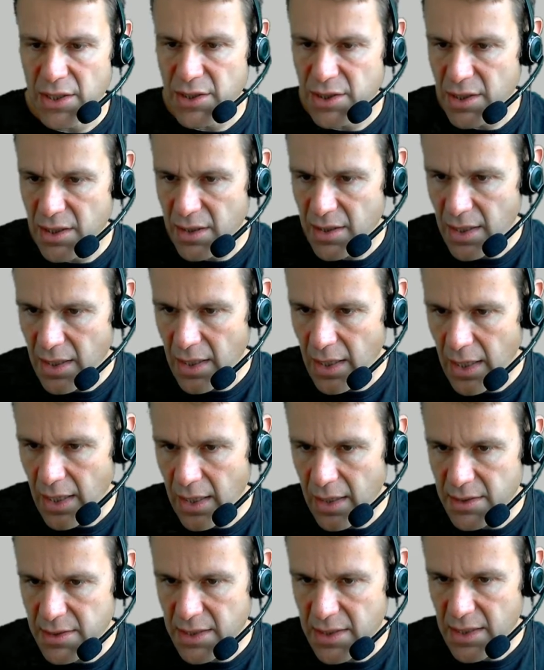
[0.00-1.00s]
anything
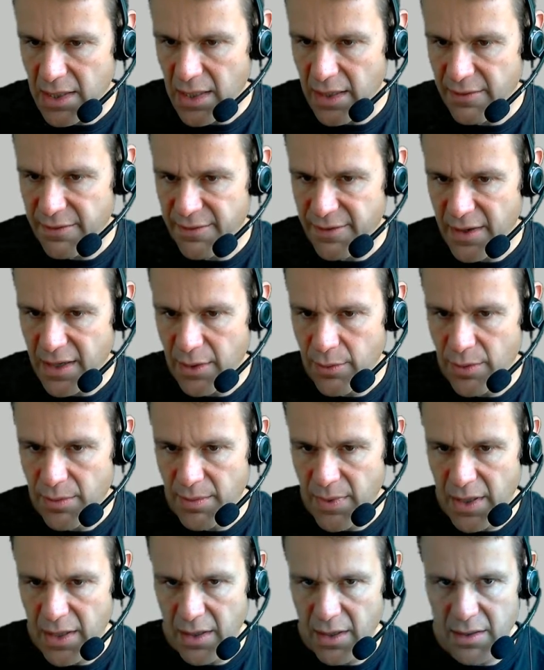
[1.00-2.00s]
here? Is it going to get funny with
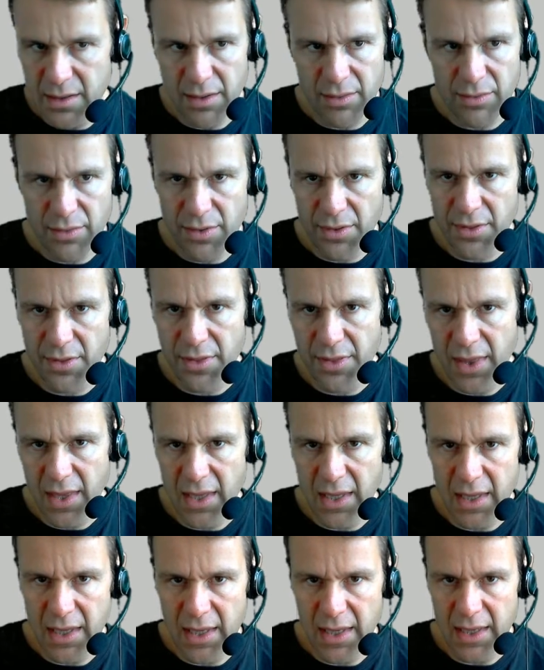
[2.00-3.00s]
me? I don't
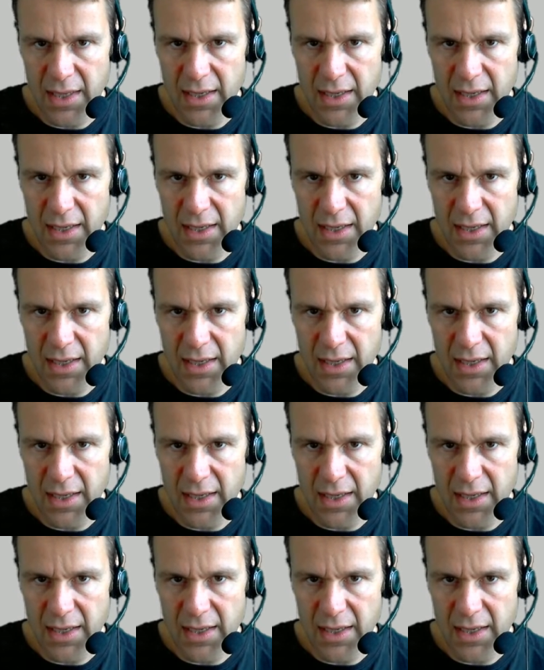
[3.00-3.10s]
think it